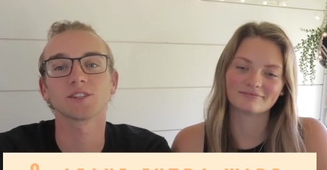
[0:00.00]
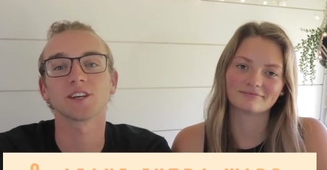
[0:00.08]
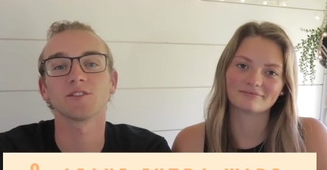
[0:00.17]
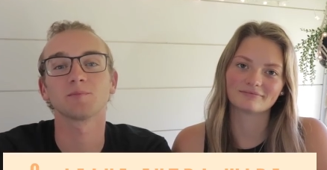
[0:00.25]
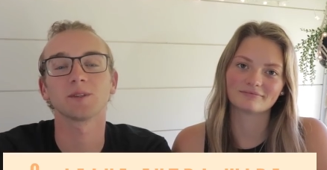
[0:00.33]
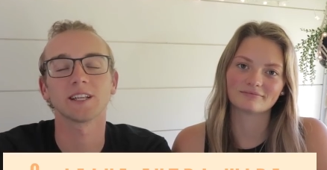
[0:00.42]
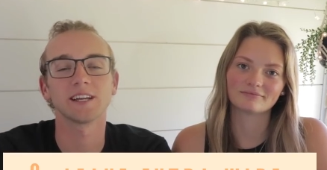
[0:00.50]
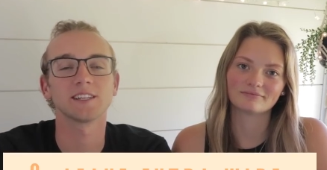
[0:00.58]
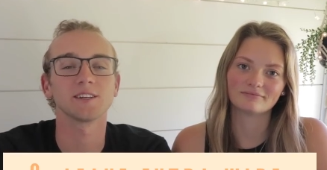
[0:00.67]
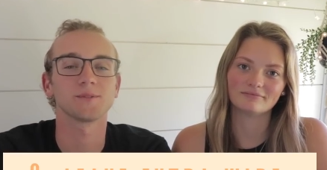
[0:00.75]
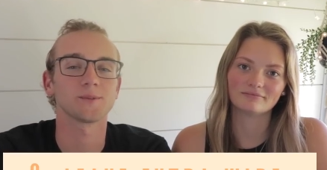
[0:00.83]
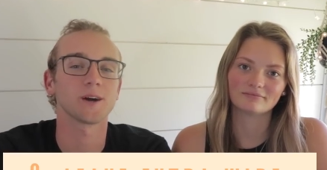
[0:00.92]
Speaker 1: yourself
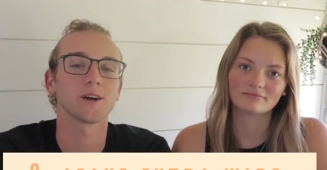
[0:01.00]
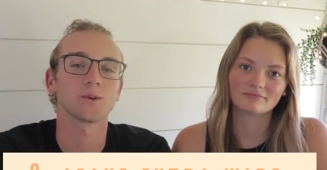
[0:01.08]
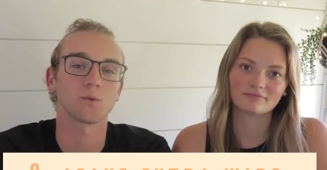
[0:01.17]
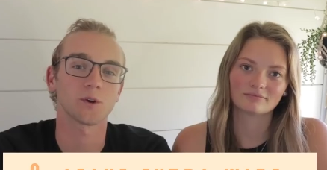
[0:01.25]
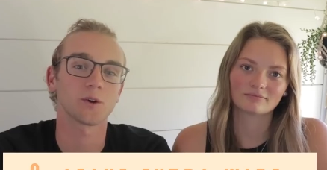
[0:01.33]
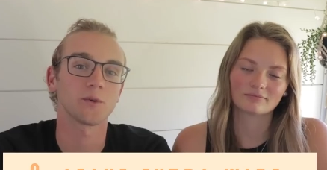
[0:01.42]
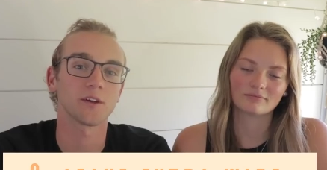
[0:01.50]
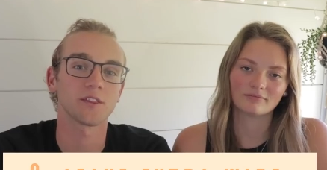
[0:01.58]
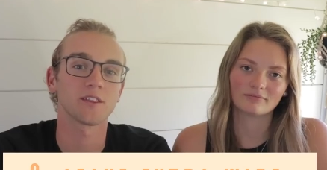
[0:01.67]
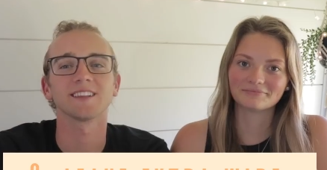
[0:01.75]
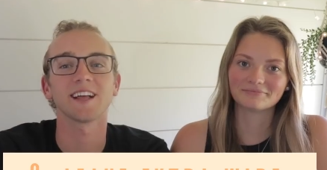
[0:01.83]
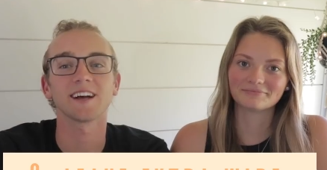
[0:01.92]
plenty of wire to work
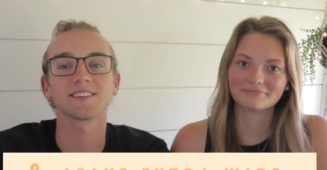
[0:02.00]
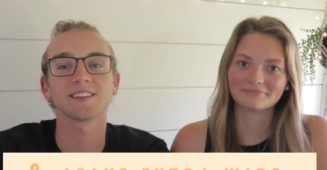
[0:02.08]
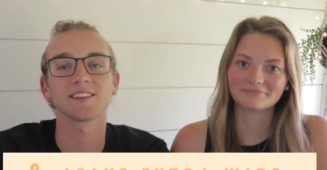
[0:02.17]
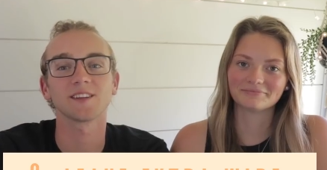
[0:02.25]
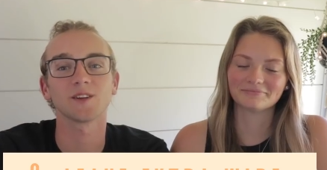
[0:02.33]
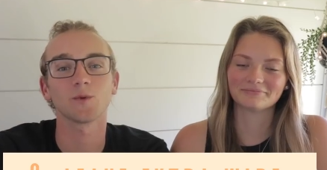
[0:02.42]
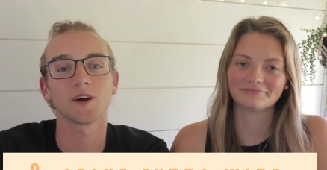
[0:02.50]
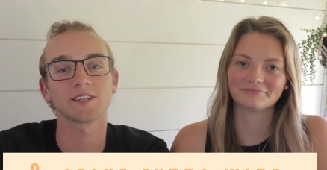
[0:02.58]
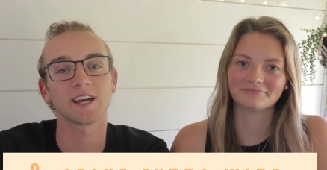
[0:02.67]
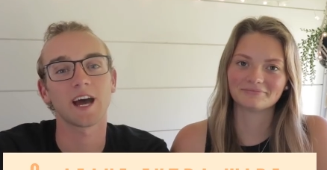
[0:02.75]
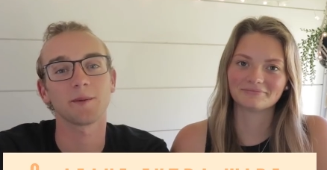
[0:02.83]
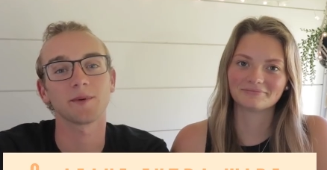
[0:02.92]
with. Last thing that you want
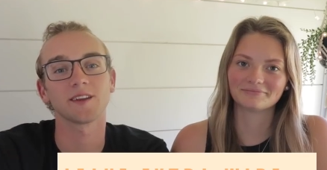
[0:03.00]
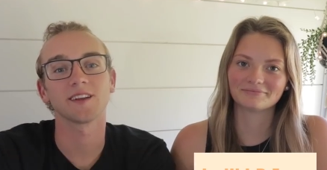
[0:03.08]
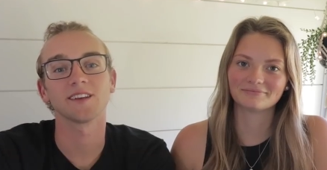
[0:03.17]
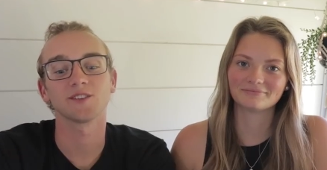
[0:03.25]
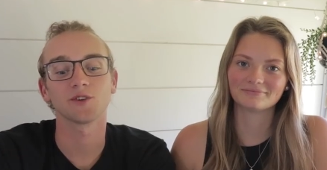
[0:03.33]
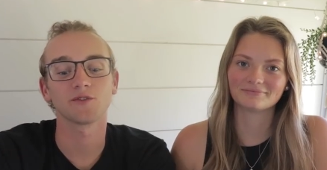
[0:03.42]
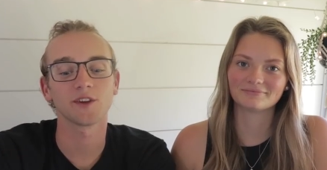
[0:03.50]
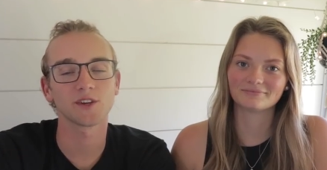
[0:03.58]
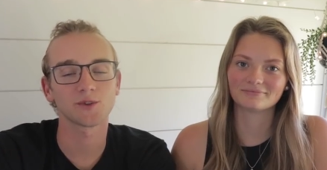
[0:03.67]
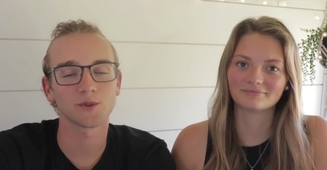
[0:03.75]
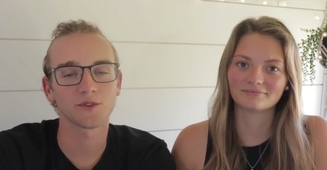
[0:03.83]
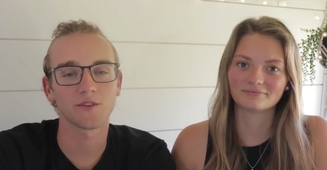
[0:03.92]
to happen is you're
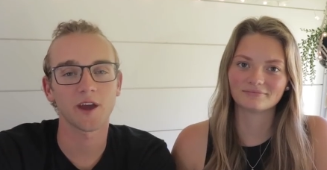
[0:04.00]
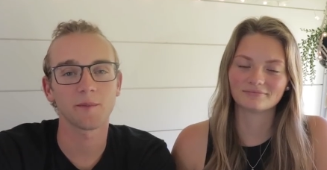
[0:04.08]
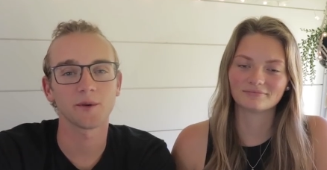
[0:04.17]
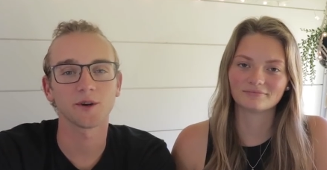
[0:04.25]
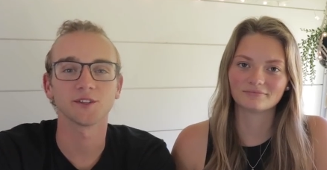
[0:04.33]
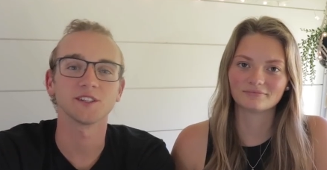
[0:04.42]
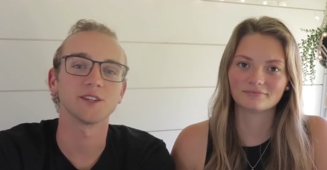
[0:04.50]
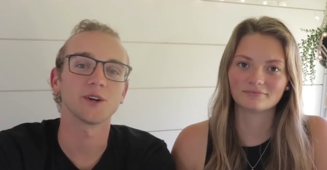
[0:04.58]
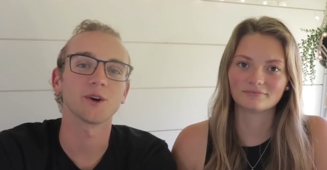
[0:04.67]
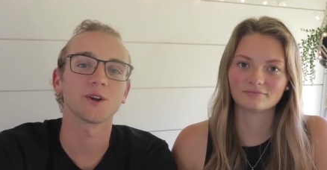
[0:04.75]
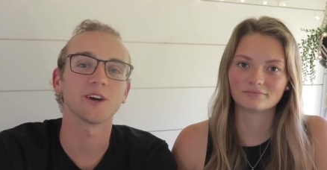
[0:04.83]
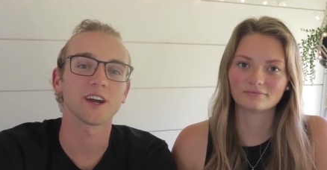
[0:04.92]
finished with your van build and you
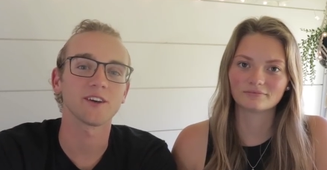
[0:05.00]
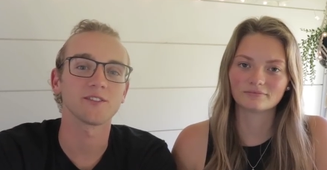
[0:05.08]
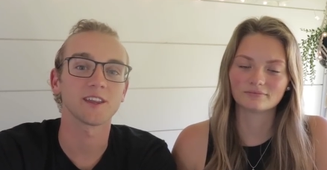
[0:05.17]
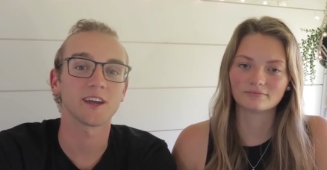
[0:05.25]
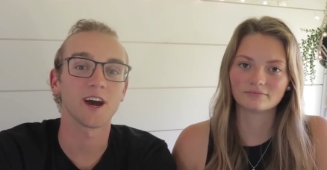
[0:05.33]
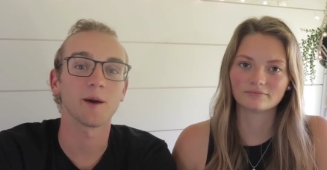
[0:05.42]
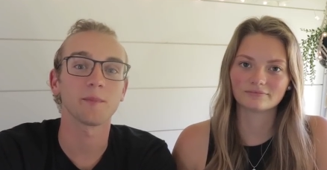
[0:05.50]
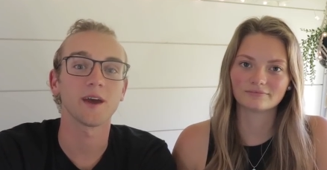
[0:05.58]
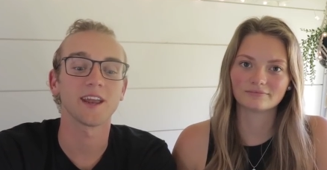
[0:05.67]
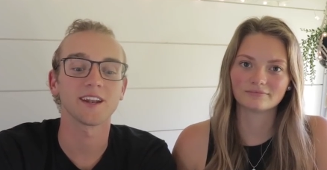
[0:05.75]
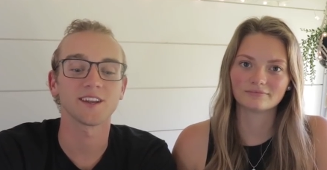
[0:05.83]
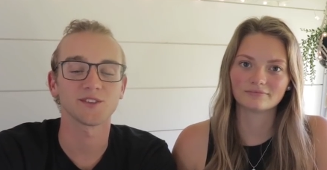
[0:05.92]
go to hook everything up
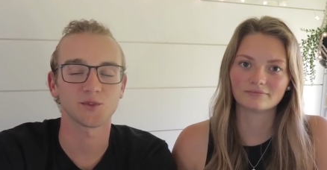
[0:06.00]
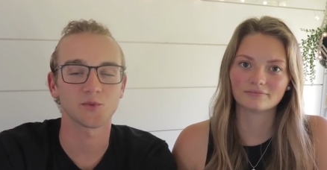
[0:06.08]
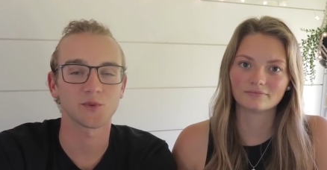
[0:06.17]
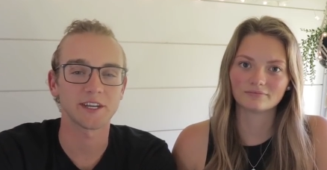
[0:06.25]
and it doesn't